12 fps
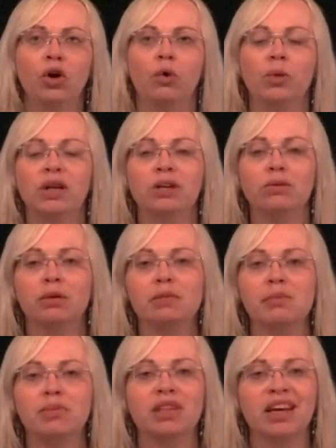we can
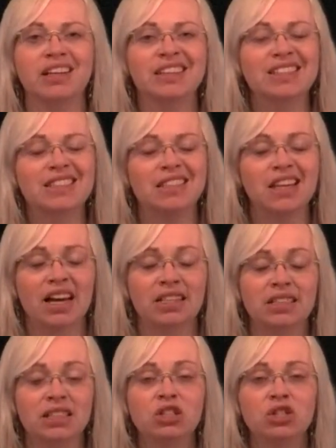remember that
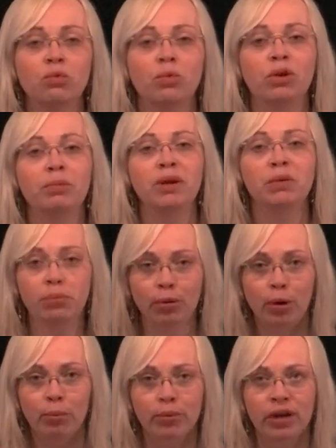excision will be
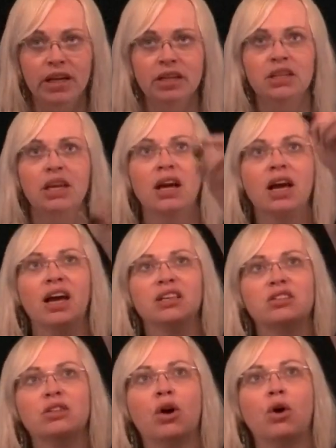appropriate.
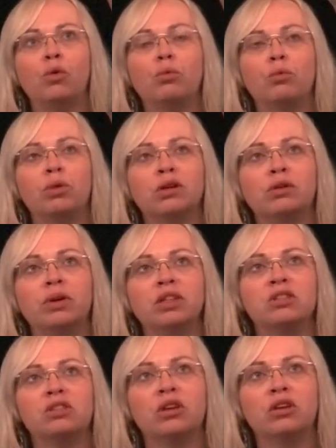And so we're going to
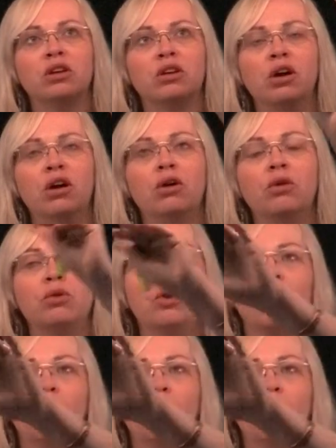start our code